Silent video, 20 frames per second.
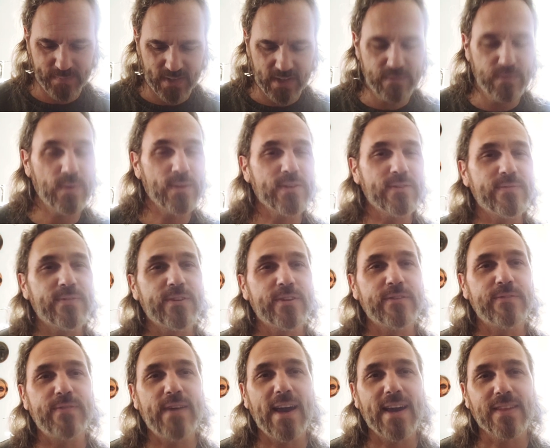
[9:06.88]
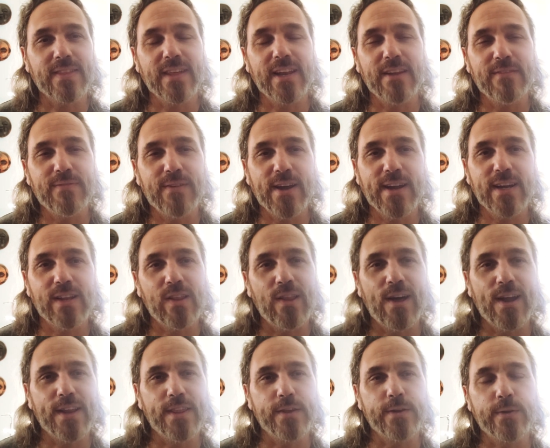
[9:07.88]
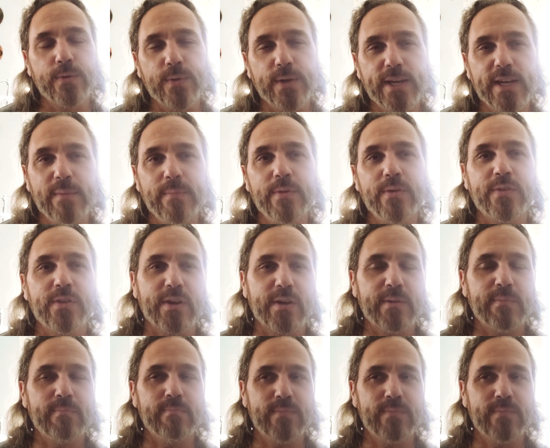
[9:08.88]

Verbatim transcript: if it wasn't for the fact that I find a lot of the Creed music